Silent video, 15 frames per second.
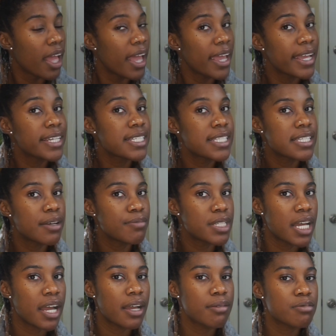And
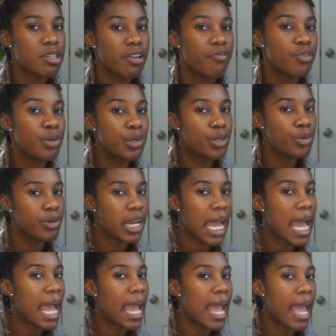sometimes if you do
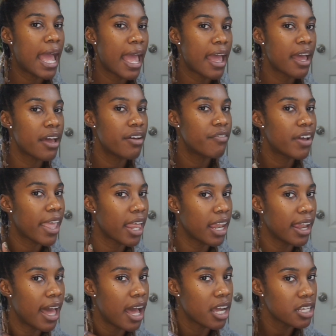not have a
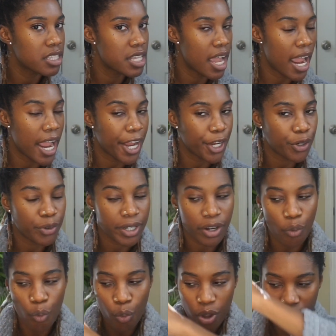lock to anchor
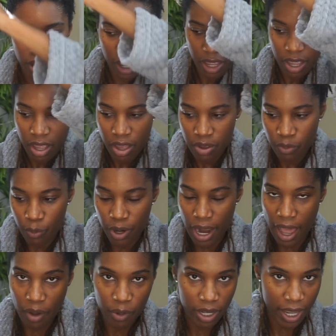it on, what
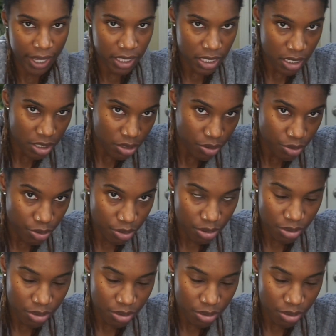I would like to do,